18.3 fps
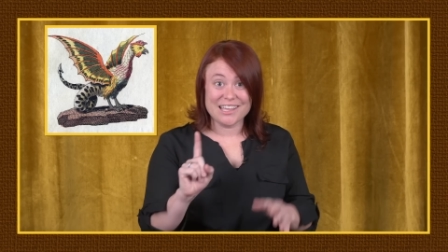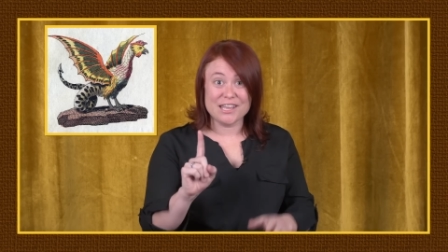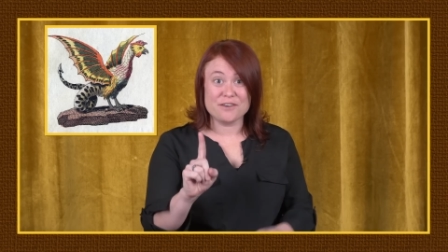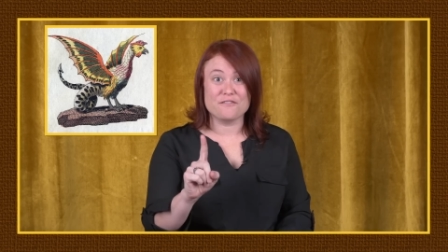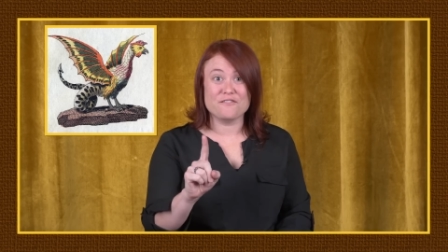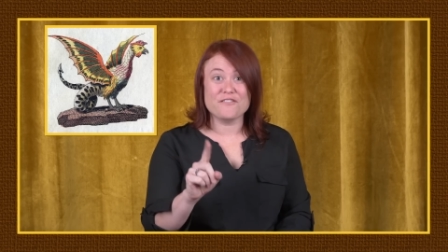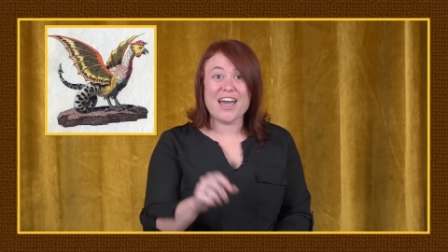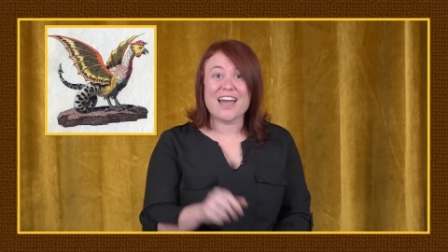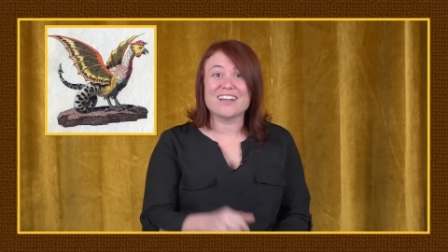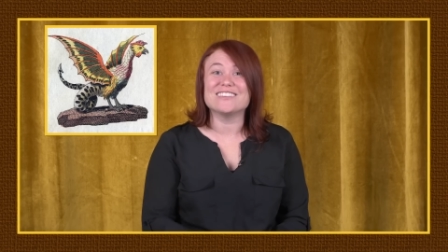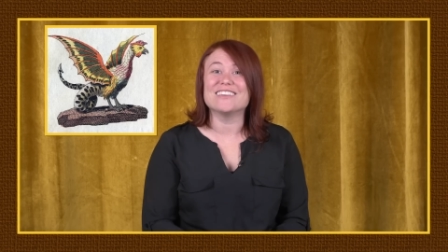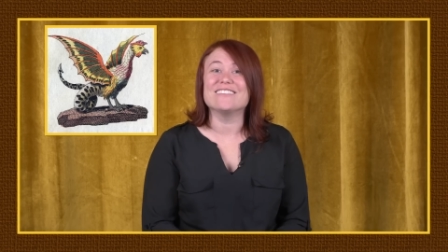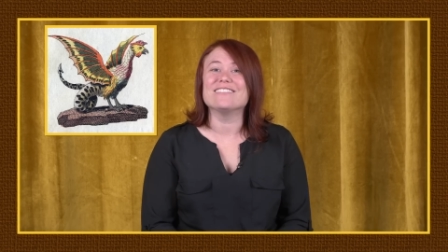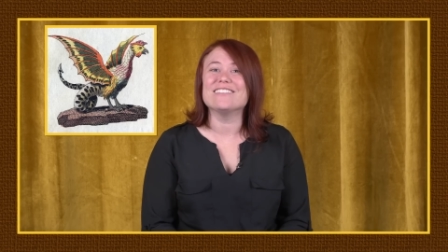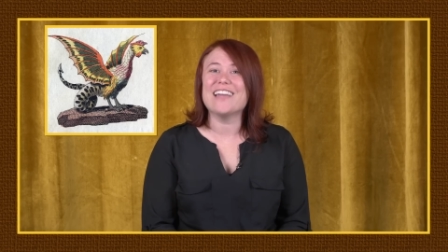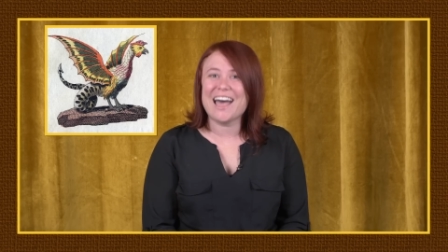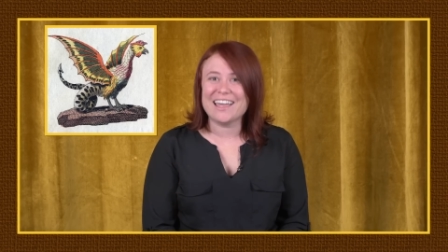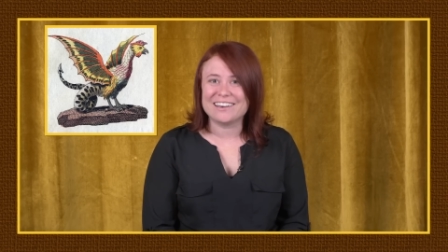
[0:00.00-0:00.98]
In fact,
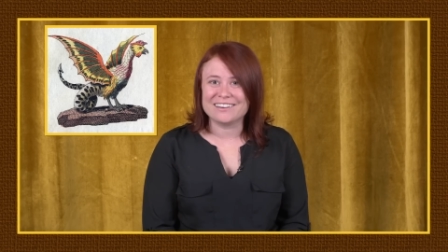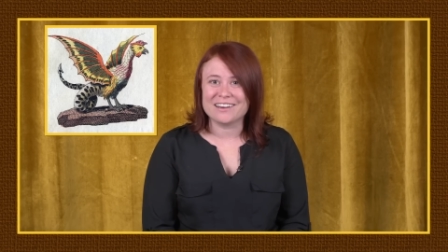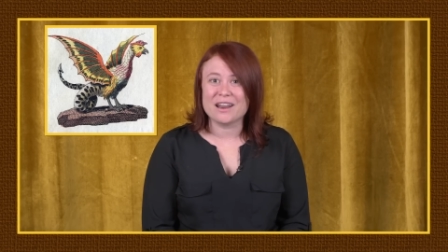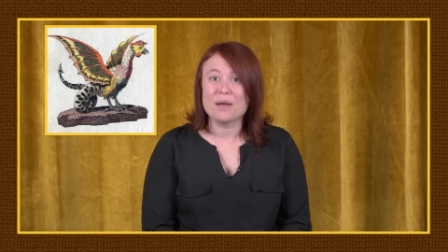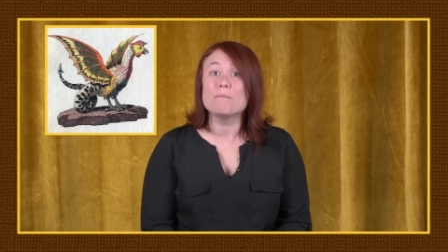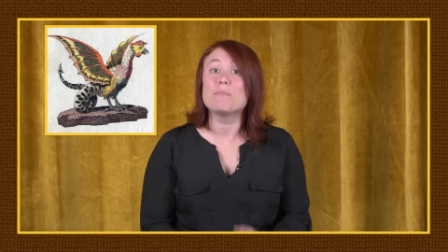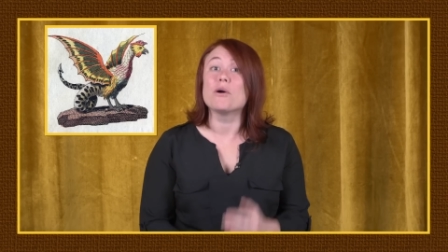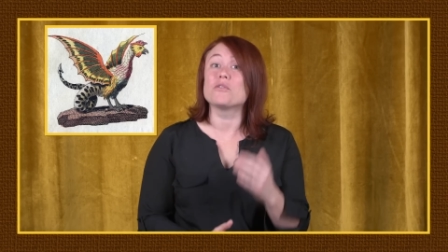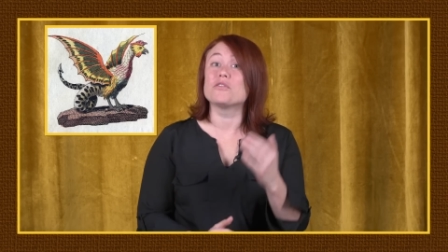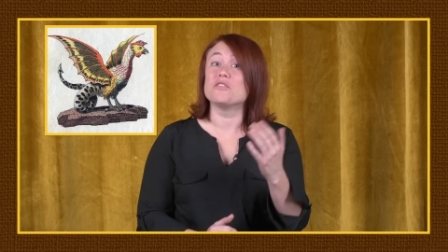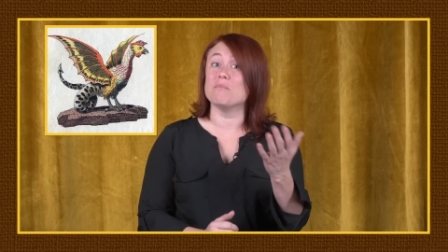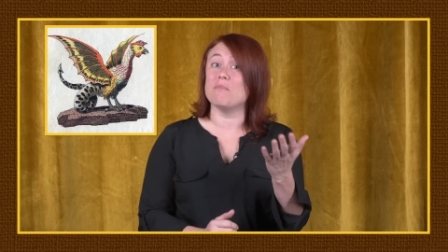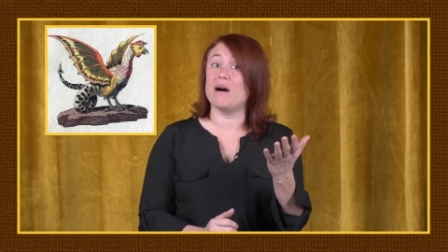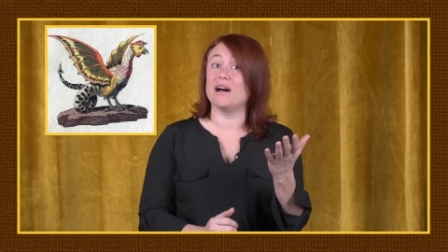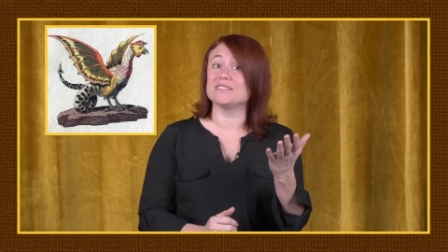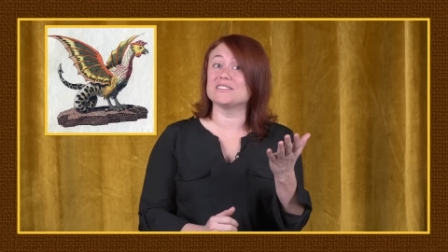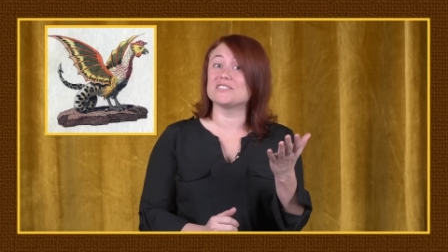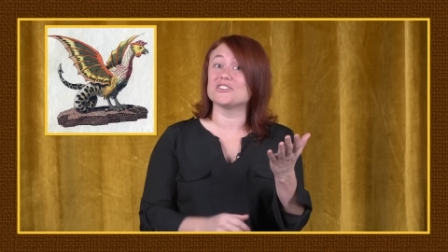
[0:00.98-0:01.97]
in Latin, both the
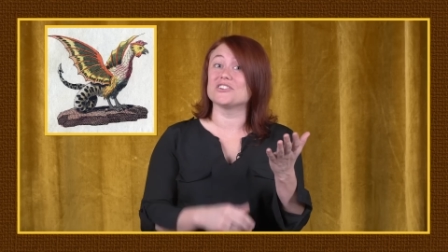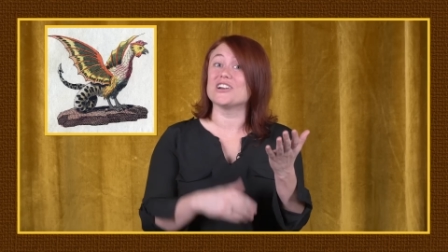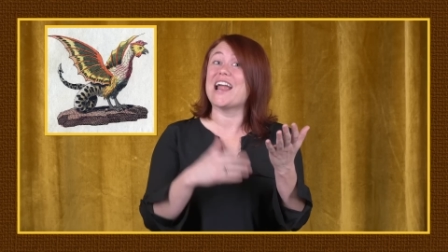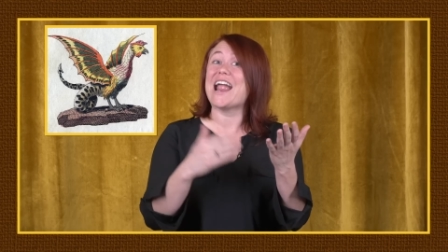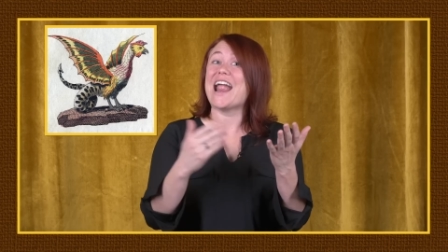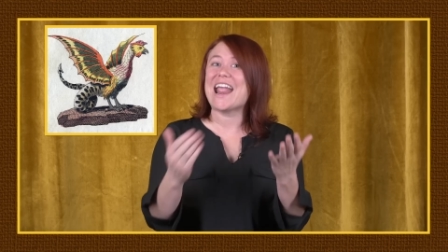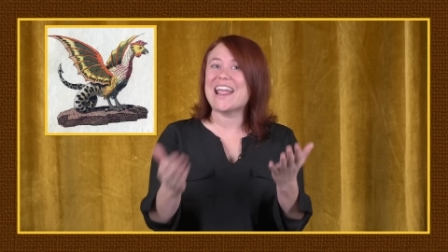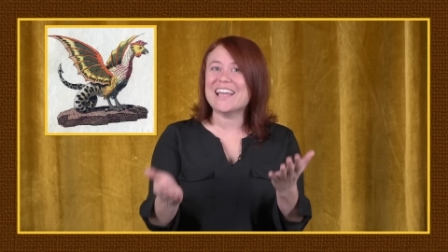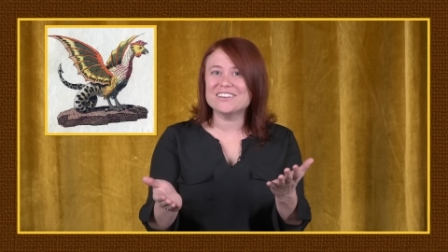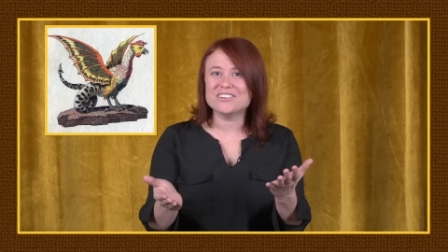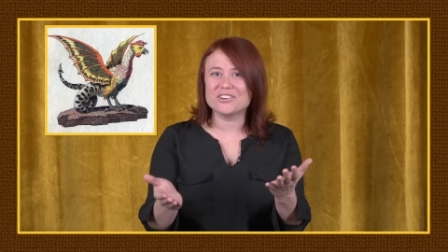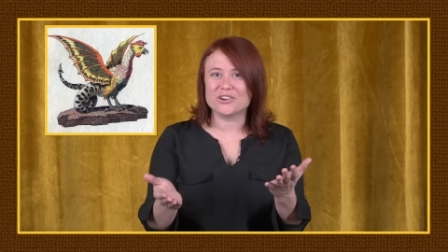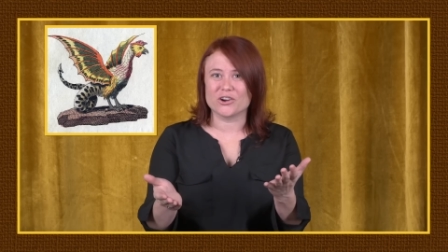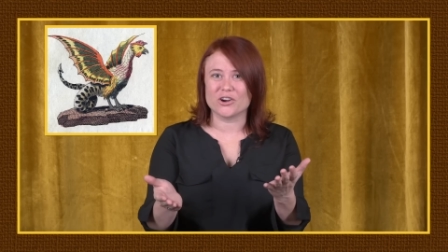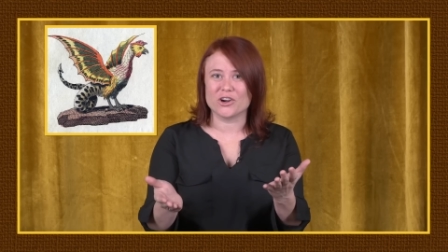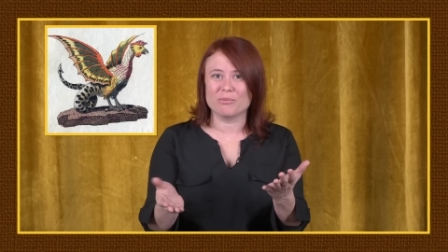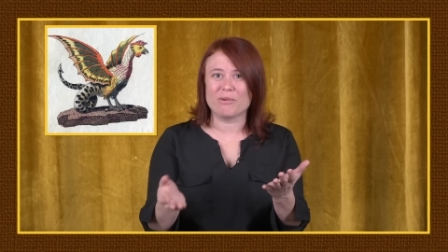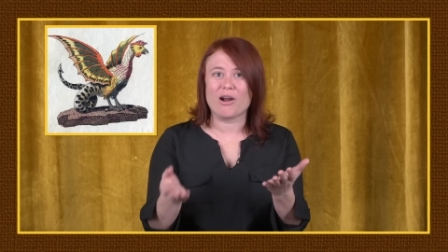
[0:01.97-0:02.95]
monster and
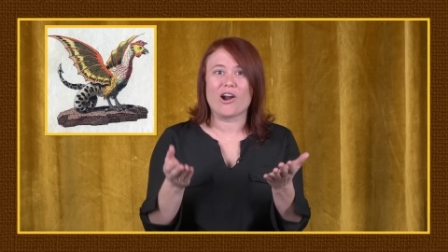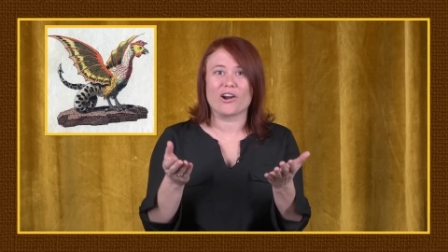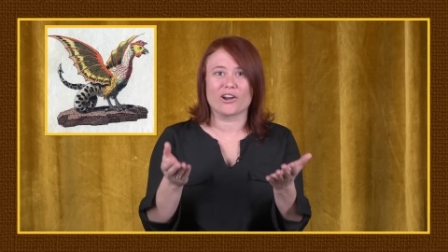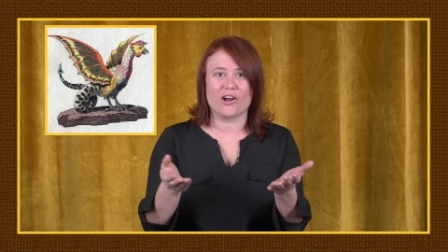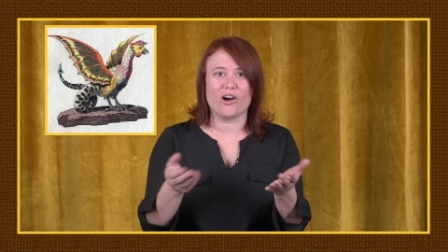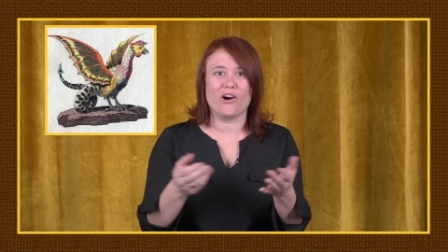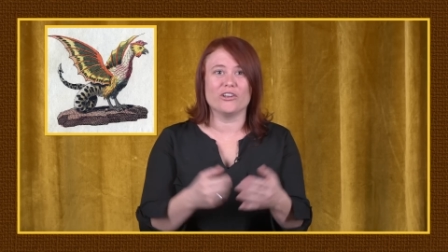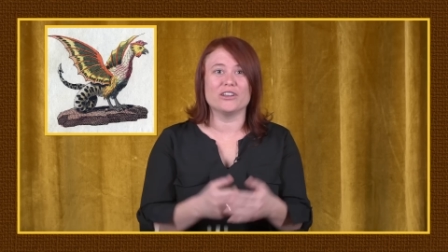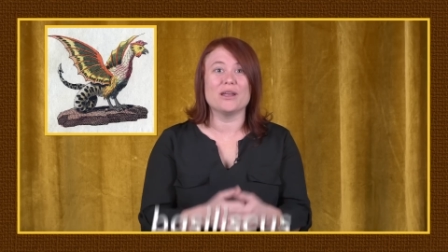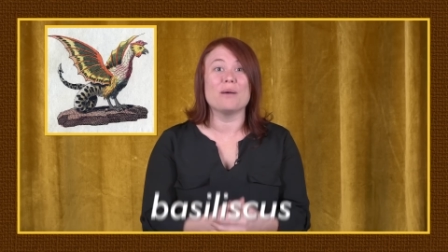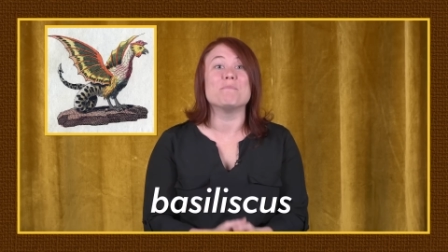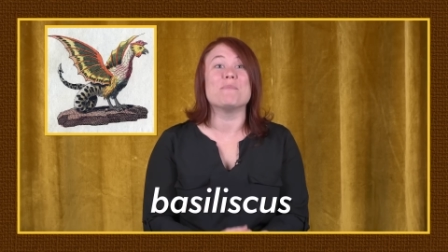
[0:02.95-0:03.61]
herb are called